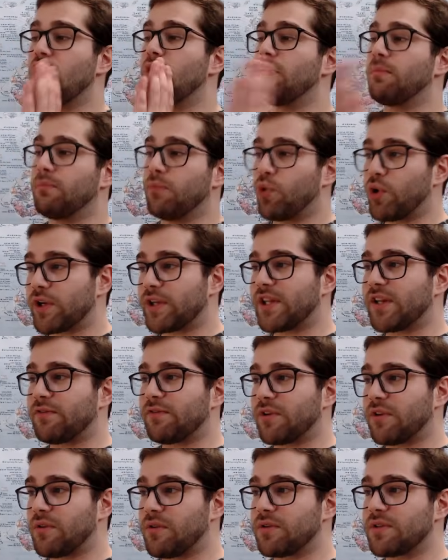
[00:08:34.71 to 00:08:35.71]
more
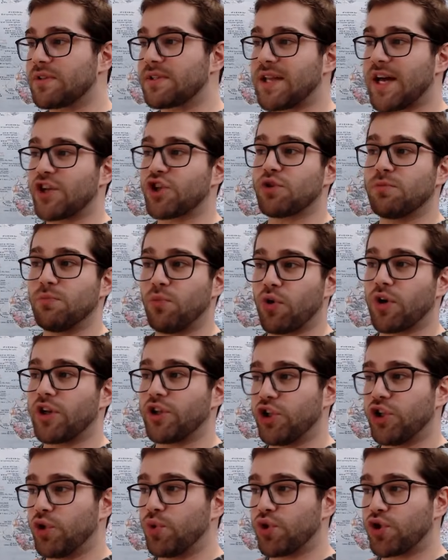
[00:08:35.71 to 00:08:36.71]
difficult / more
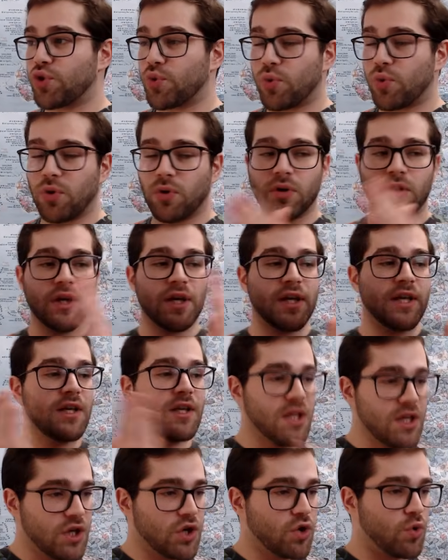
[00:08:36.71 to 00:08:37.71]
unusual
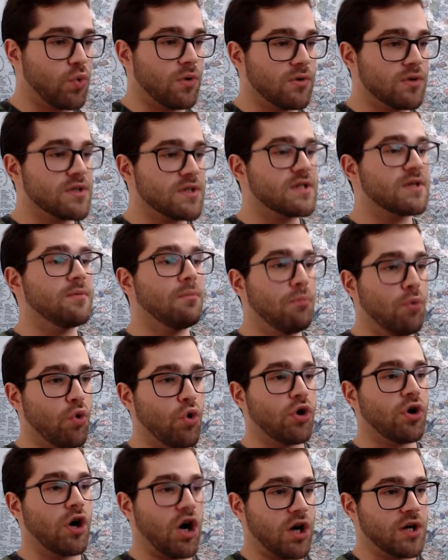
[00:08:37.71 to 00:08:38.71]
equals
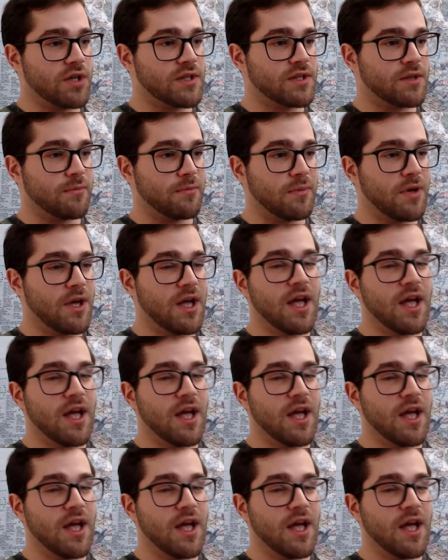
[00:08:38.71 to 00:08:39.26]
more awesome.